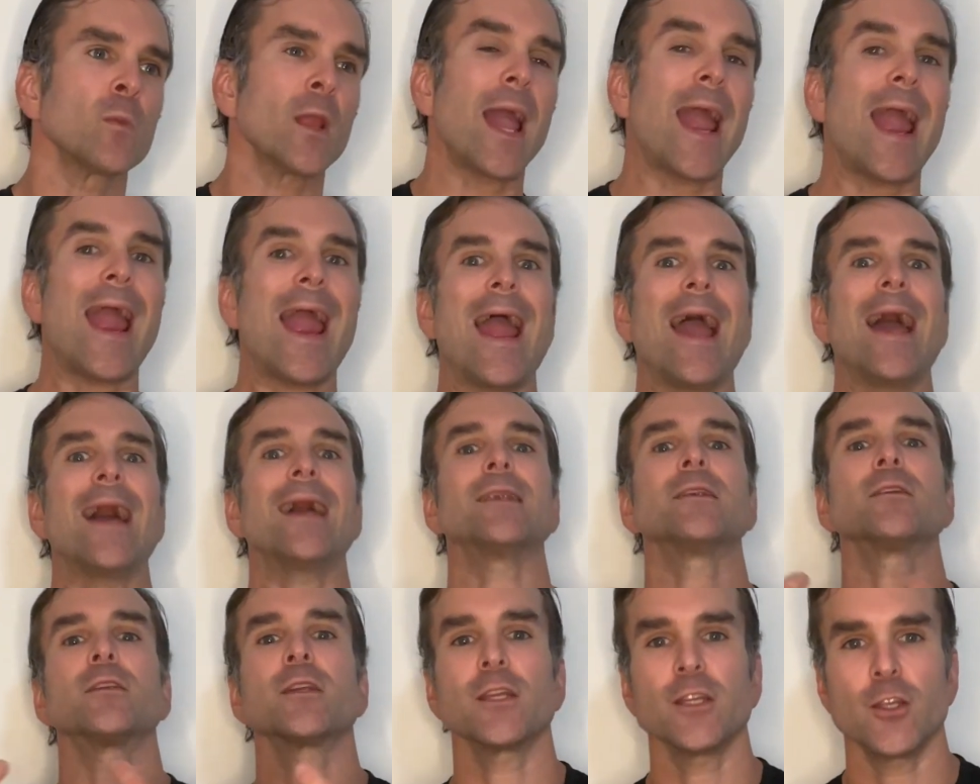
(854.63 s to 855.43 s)

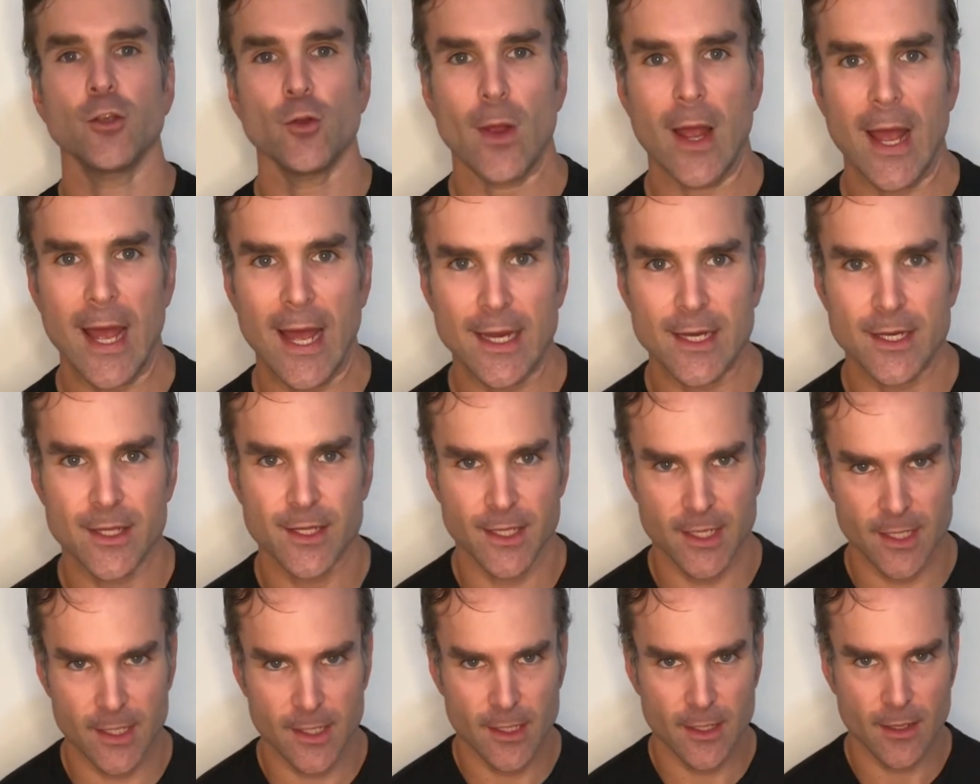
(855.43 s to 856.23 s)
And you add
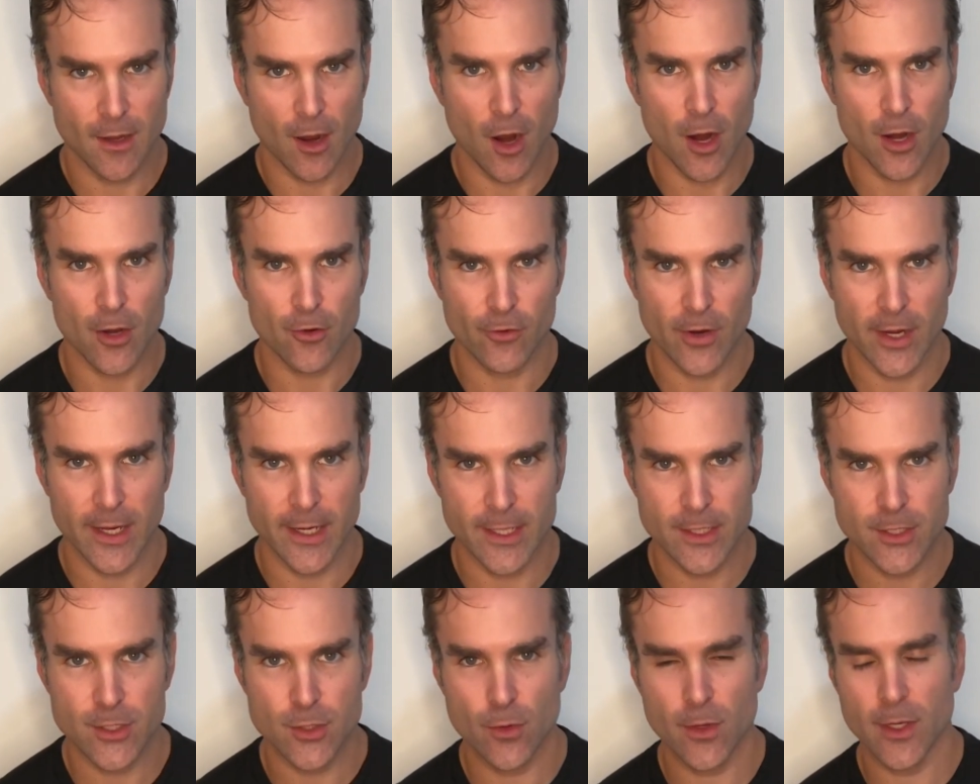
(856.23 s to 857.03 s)
the heart rate
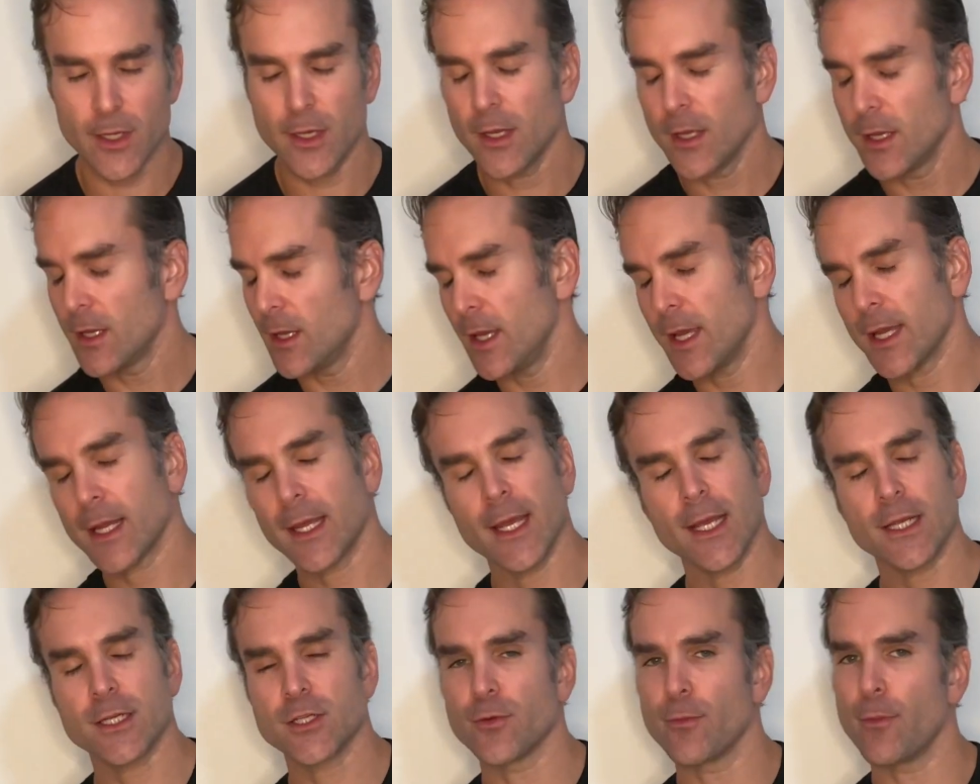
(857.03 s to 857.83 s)
into it, it
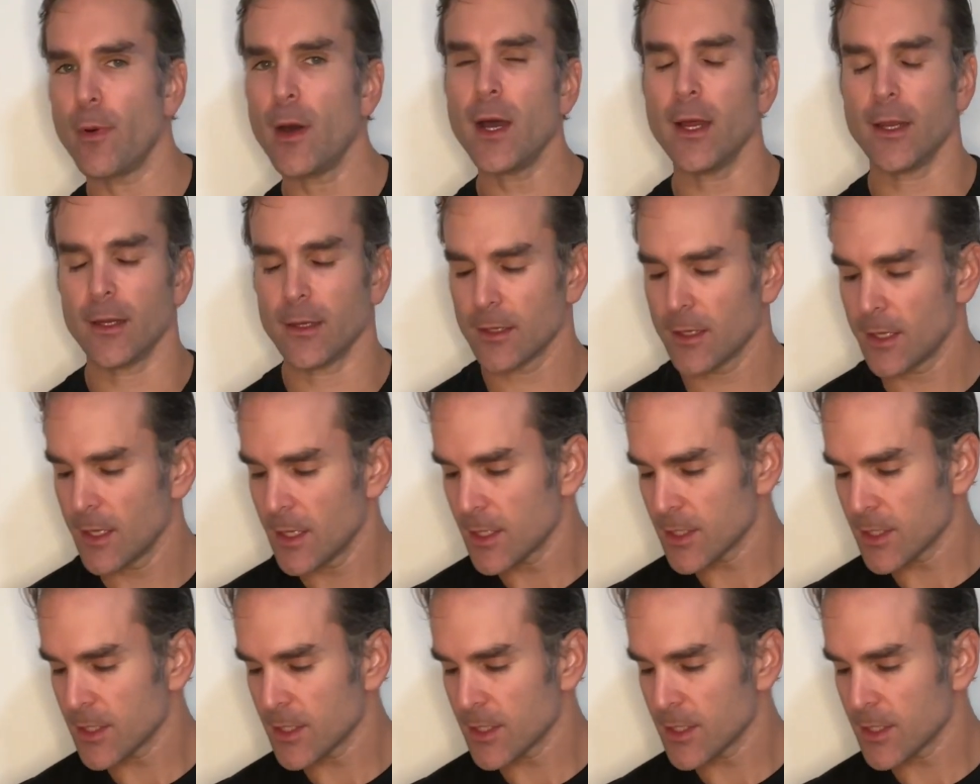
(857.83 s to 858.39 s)
kicks your butt.